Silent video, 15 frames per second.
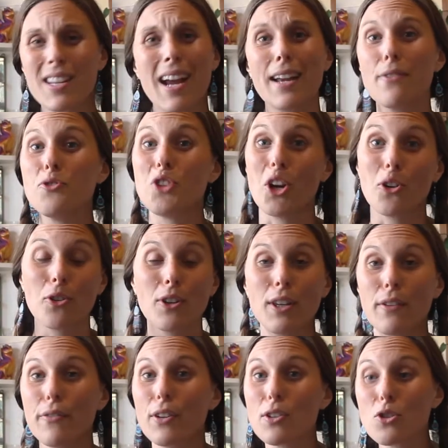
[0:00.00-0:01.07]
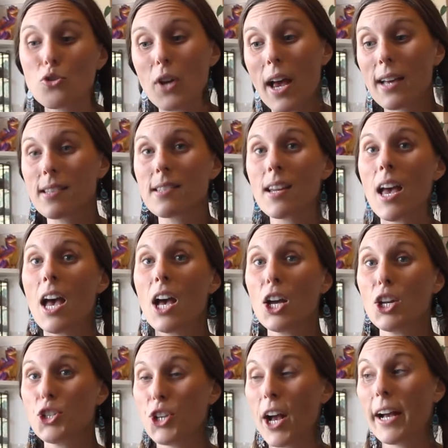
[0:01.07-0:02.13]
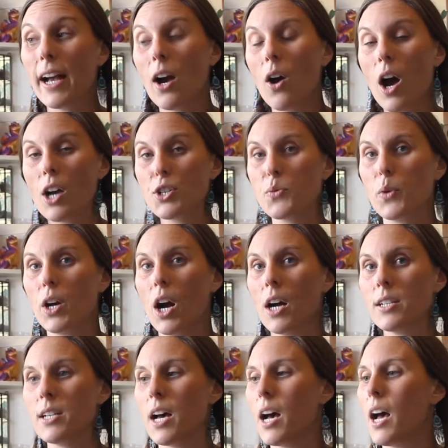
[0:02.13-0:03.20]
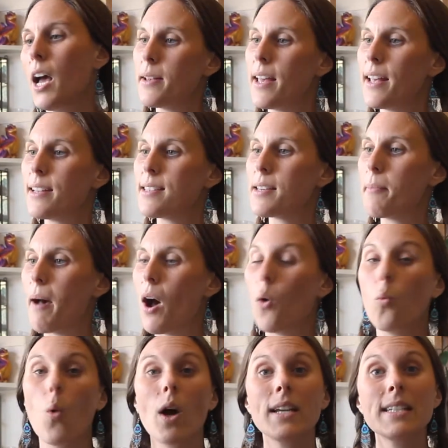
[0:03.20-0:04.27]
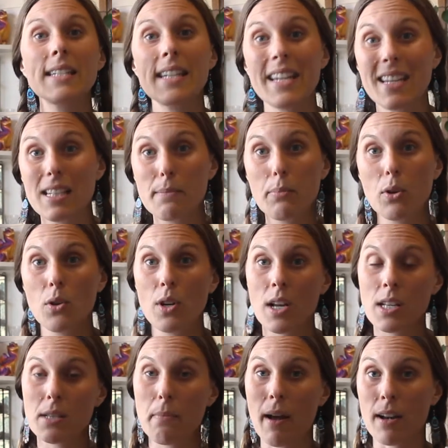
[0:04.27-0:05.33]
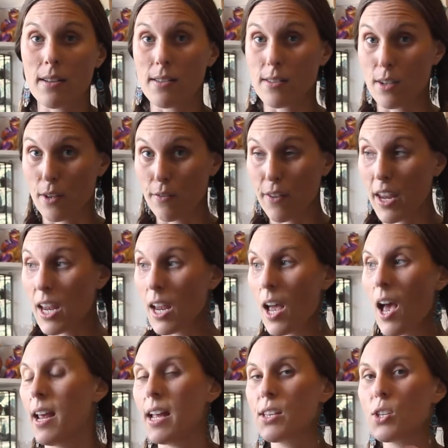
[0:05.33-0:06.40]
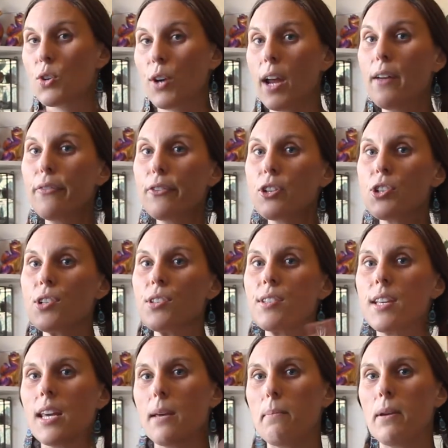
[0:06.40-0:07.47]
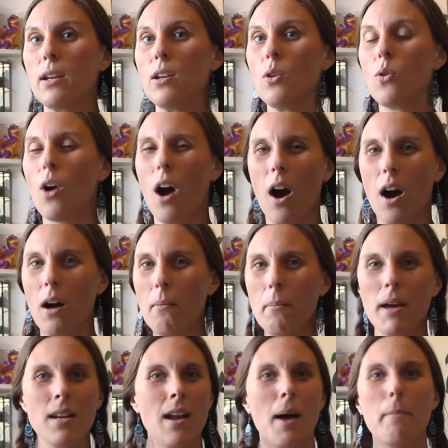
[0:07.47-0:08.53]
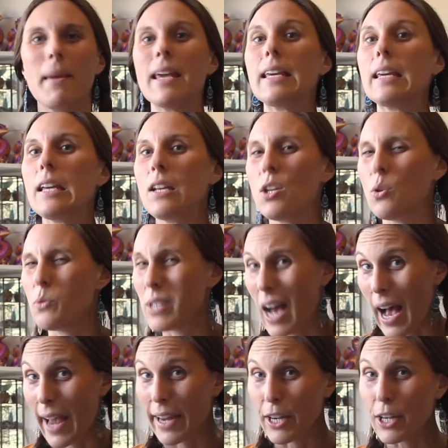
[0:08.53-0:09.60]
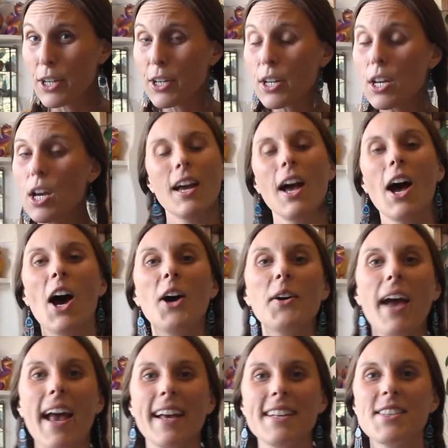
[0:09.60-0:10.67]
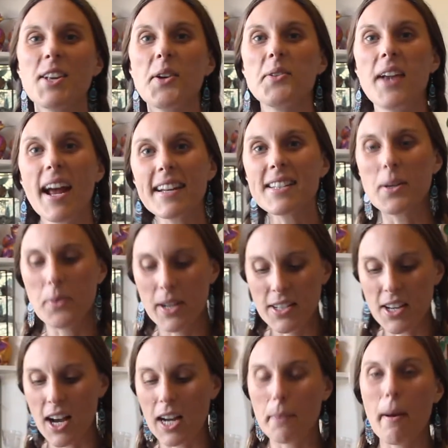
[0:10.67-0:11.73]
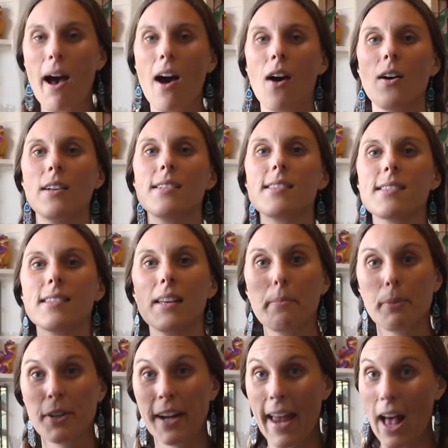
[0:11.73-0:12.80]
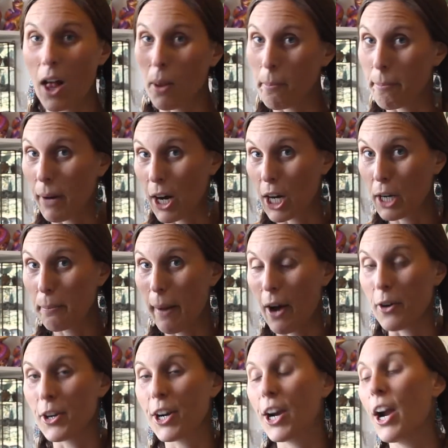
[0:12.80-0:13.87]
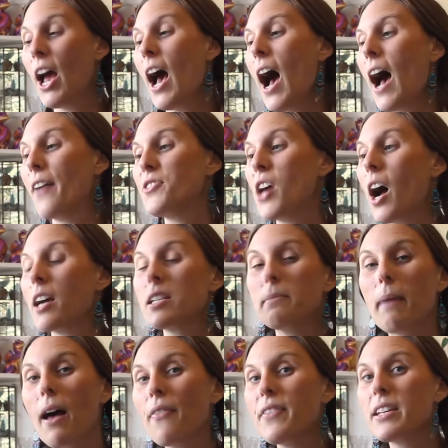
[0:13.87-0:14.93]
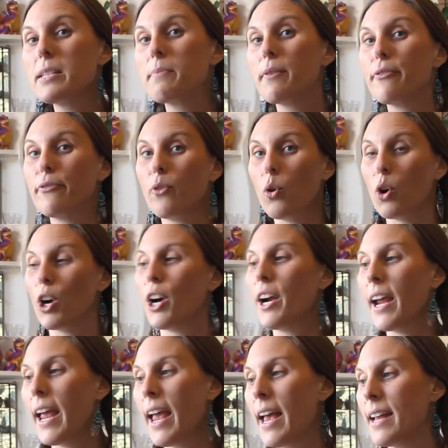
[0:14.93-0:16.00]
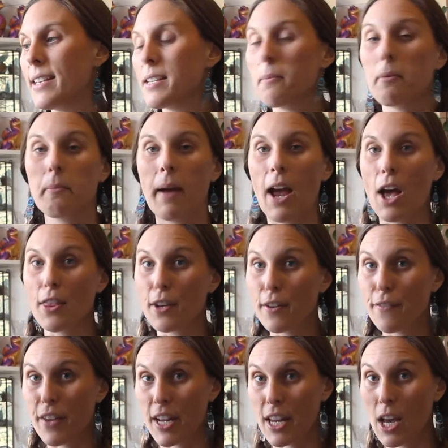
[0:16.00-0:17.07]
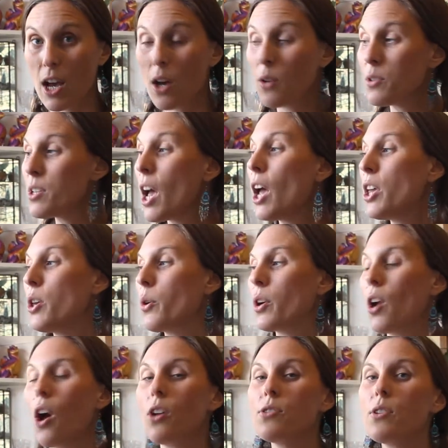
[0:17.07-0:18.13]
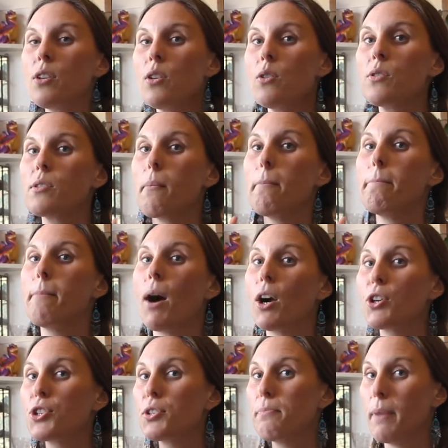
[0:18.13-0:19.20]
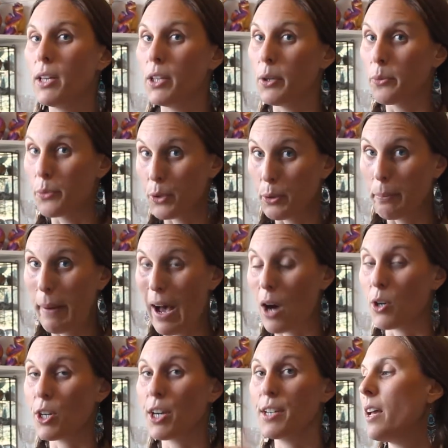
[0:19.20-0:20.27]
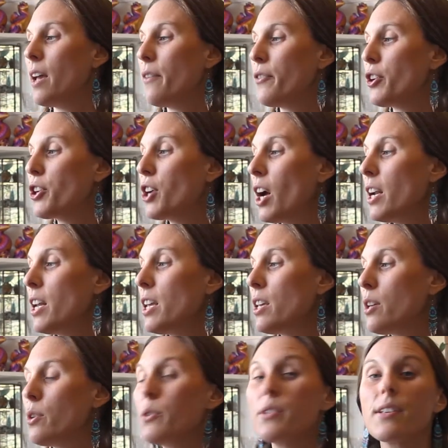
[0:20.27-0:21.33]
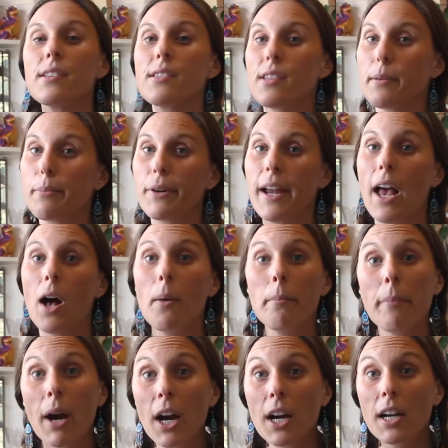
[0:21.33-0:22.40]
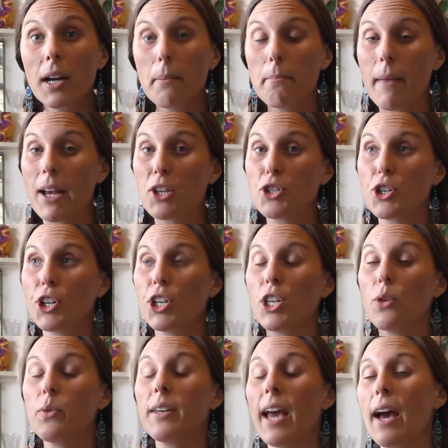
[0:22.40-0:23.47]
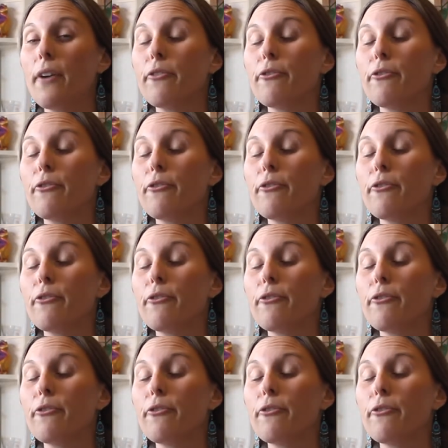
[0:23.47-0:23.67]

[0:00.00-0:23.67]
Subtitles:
kind of generally feel stressed, check out ashwagandha. It's about 1 teaspoon is about a serving. It's great for just keeping you calm but not making you tired. Okay, so next I want to talk about slippery elm bark powder. I've talked about this before in some of my other videos. You can also use marshmallow root powder. If you're gonna use slippery elm bark, make sure you get